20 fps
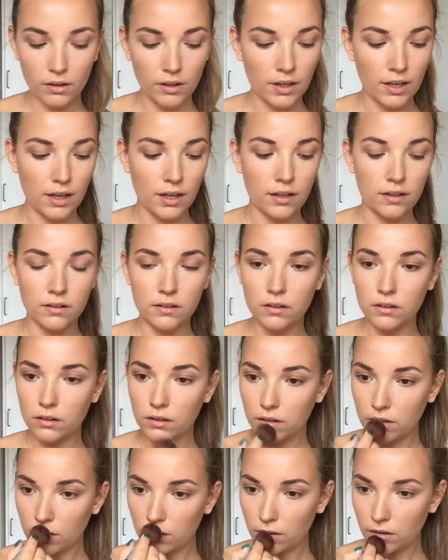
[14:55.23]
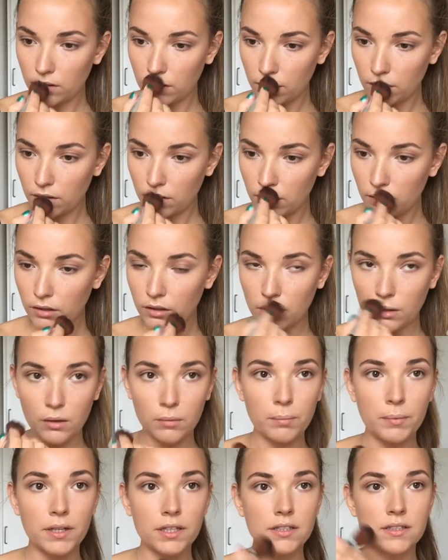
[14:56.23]
and
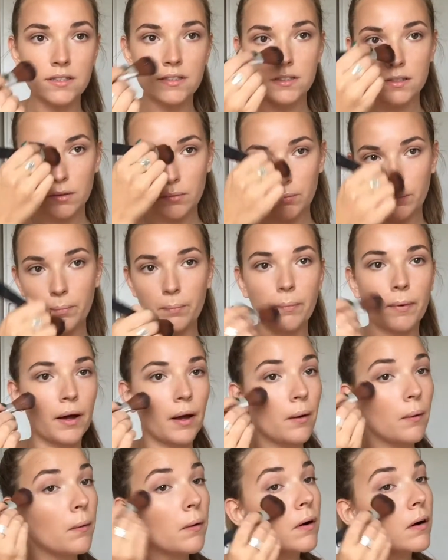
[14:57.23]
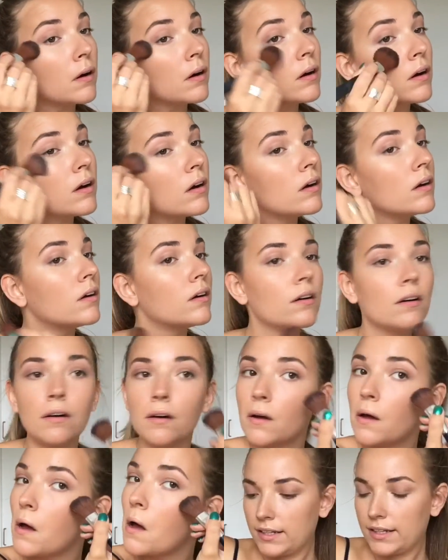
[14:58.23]
Cupid's bow.
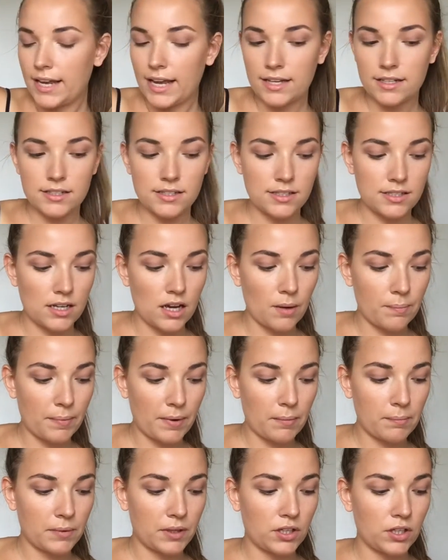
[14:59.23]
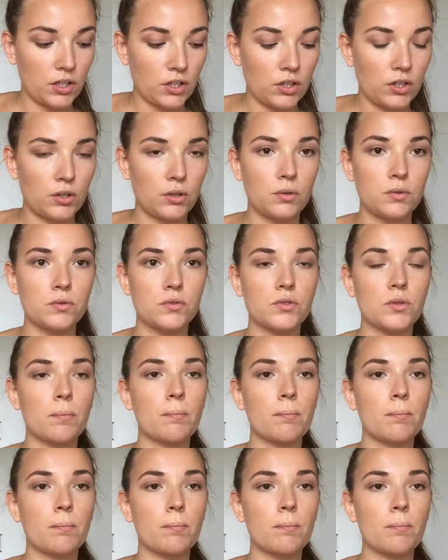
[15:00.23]
Next up, I'm going to use